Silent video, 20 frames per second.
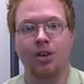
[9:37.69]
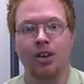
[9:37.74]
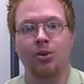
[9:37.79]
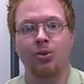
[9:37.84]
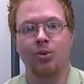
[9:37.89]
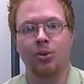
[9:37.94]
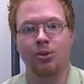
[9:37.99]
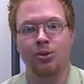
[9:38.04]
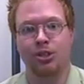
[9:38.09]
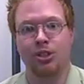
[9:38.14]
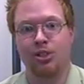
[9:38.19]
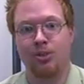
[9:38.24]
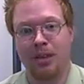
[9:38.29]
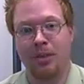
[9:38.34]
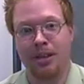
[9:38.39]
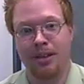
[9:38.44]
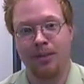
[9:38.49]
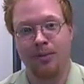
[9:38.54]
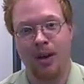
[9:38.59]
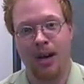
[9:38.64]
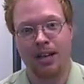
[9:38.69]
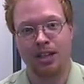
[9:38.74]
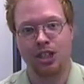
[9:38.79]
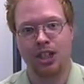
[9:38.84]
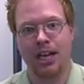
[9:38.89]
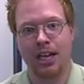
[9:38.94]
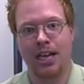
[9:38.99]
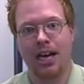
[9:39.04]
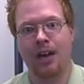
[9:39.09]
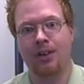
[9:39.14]
You will want to
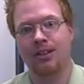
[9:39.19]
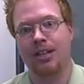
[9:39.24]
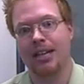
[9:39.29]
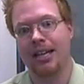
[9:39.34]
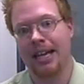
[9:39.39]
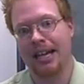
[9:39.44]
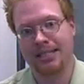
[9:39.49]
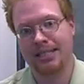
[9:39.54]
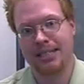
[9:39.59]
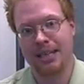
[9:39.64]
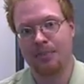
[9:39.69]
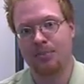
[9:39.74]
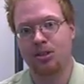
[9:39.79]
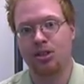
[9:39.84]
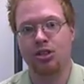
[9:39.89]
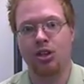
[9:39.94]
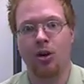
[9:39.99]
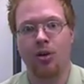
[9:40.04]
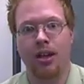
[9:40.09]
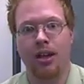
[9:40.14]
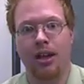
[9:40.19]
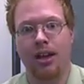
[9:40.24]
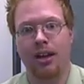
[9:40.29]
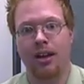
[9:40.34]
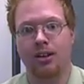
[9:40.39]
check out the next episode